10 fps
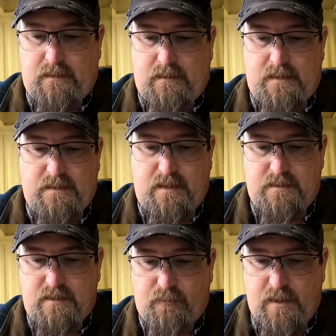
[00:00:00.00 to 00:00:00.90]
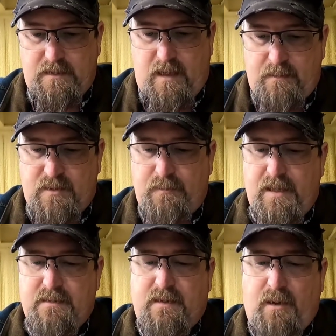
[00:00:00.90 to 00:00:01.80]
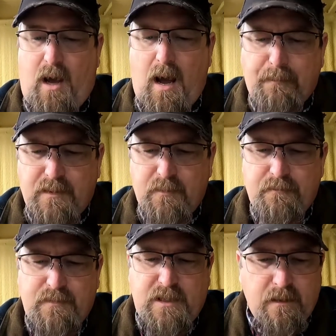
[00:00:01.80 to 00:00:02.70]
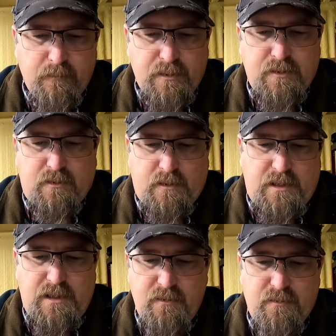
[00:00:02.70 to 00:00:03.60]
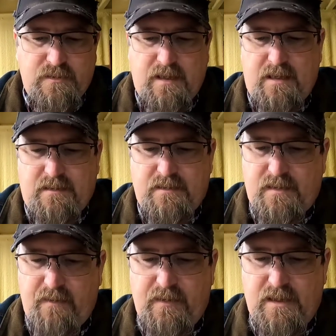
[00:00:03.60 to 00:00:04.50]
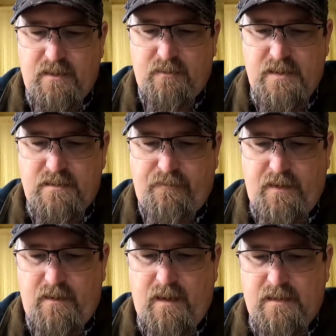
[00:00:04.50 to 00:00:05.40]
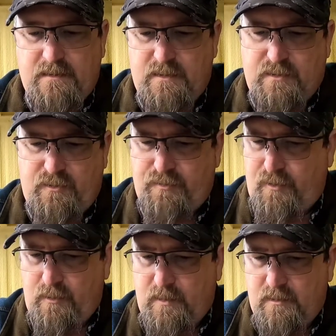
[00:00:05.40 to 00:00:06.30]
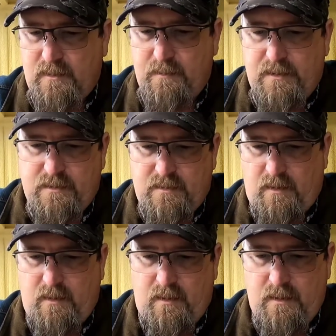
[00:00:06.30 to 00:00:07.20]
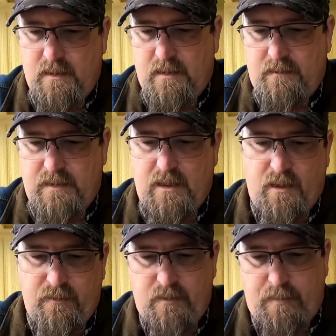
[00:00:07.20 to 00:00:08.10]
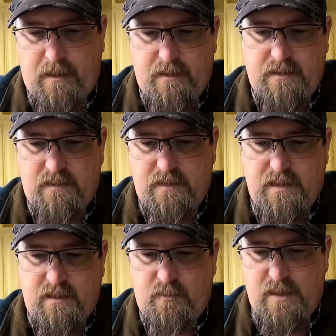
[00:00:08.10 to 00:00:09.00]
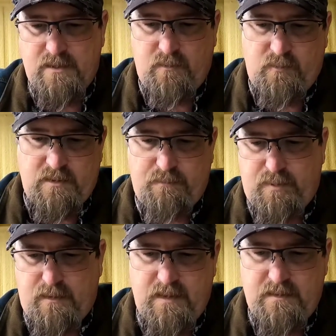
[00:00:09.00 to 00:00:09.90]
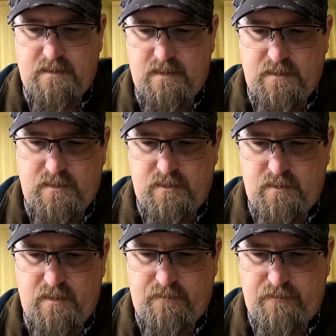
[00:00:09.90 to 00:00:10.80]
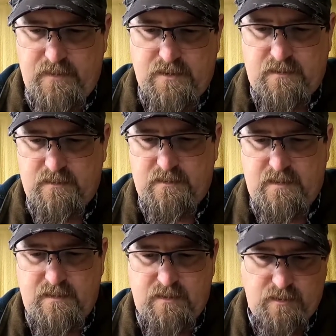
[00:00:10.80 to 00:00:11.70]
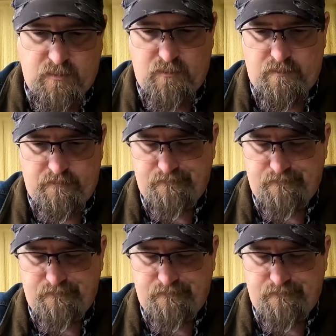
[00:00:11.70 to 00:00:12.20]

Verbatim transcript: He says the run times are based on optimum temperature use at 70 degrees Fahrenheit, since thermal limits are the other part to the equation which plays into efficiency too.